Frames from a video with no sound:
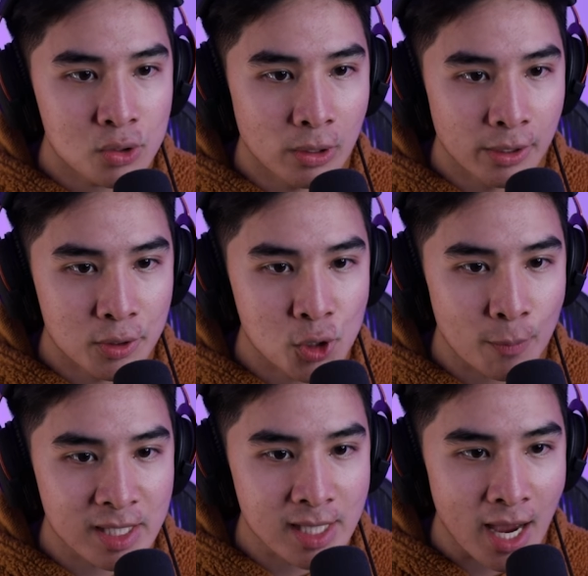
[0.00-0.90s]
do a little
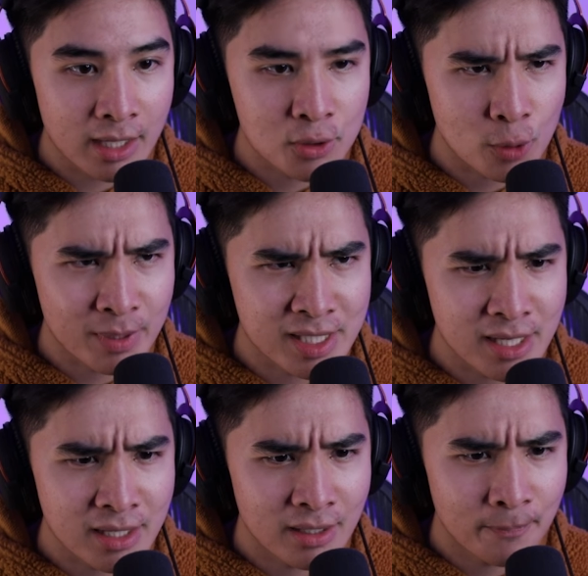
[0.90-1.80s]
serpentine,
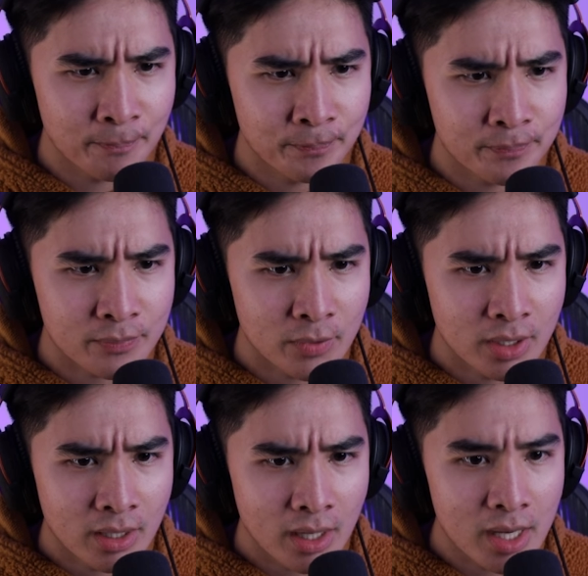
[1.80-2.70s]
serpentine,
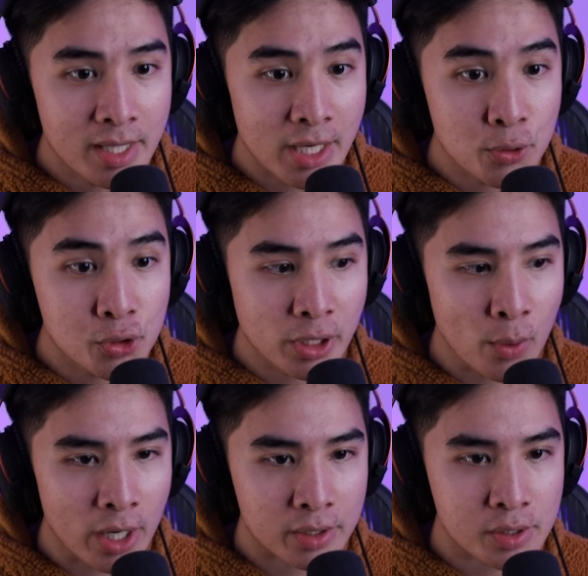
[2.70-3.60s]
and that usually
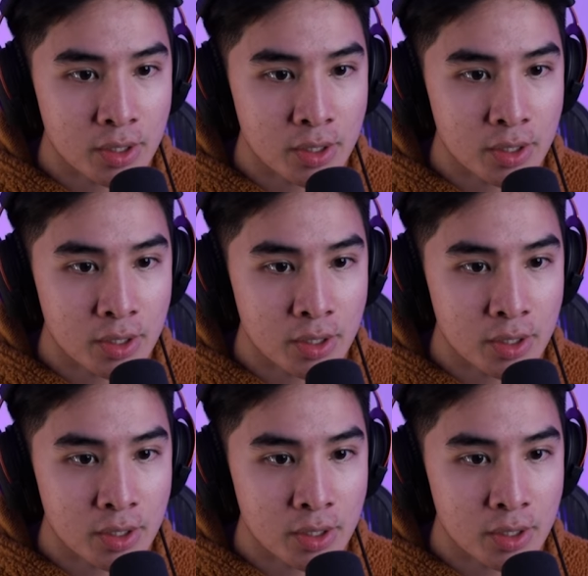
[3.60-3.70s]
works.